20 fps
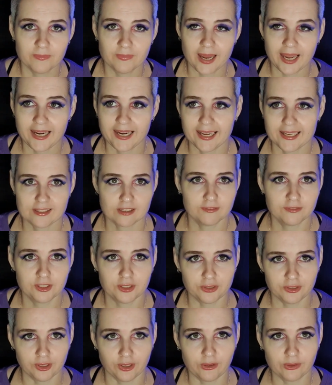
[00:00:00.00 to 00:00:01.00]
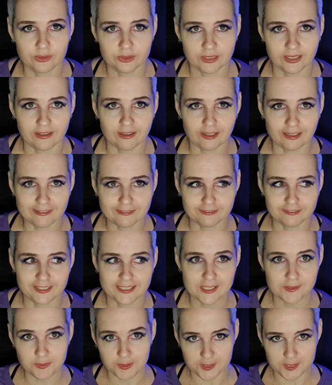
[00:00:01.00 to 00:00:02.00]
And as I've gotten older, I've
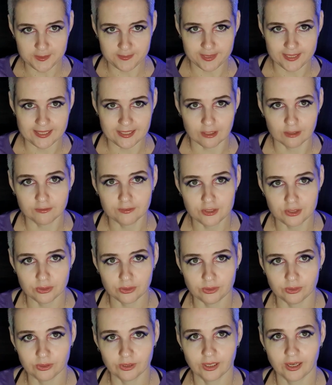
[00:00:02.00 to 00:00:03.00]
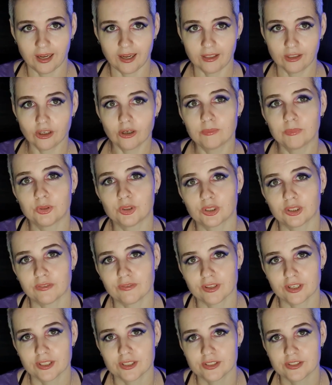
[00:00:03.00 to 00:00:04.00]
exposed myself to a lot more of
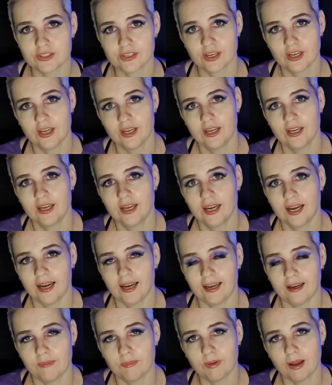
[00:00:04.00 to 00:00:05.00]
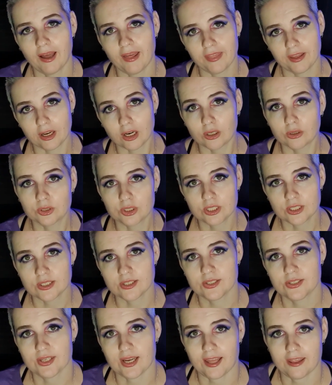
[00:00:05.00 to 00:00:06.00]
those other
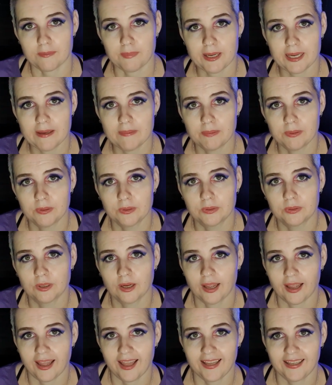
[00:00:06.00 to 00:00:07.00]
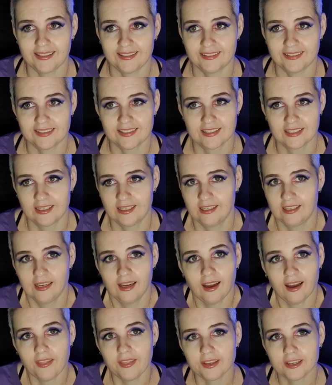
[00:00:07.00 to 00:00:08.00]
cultures, other people, and
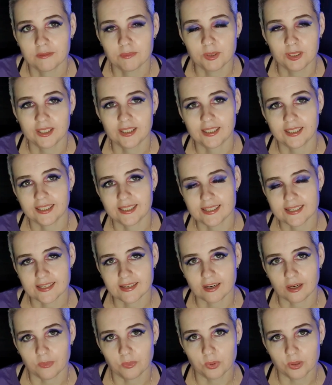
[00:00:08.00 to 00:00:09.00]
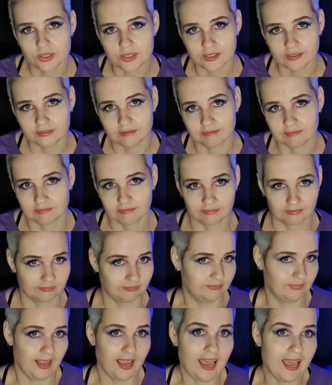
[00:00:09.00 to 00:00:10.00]
other communities that I wasn't
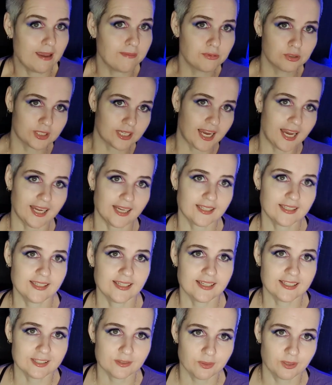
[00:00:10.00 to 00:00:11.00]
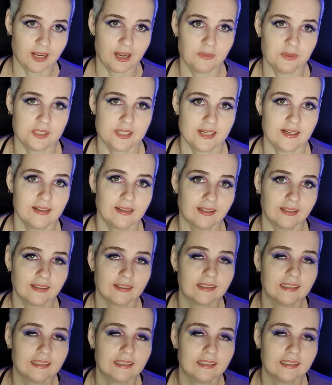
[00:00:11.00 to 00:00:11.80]
able to access when I was younger.